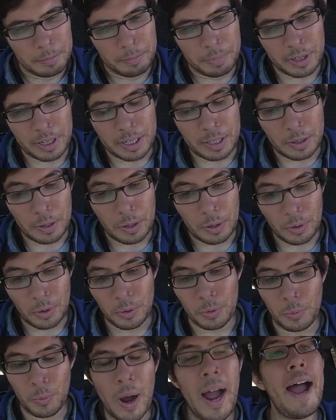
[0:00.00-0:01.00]
But
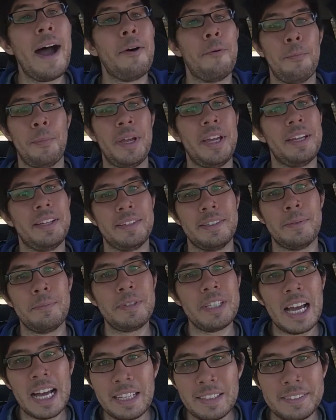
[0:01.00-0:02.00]
oh wow, man, I'm
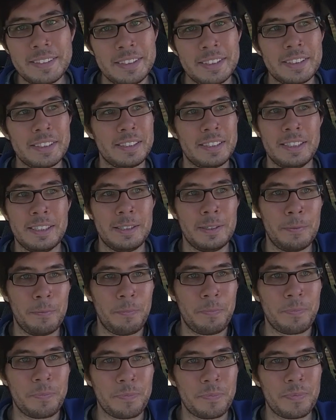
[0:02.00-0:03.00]
telling you,
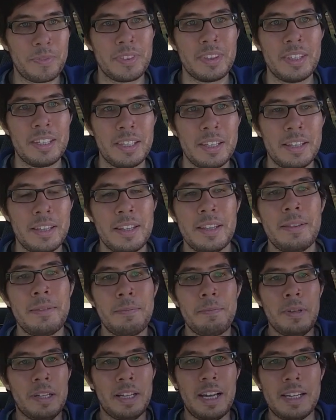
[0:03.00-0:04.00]

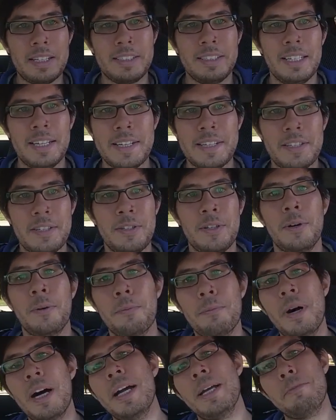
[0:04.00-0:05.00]
a lot of clients
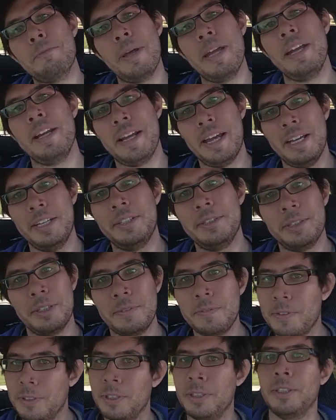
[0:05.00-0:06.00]
don't mind paying
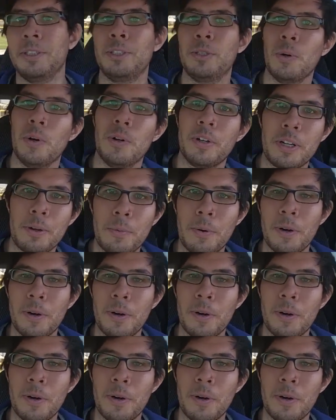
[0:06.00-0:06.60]
extra for good quality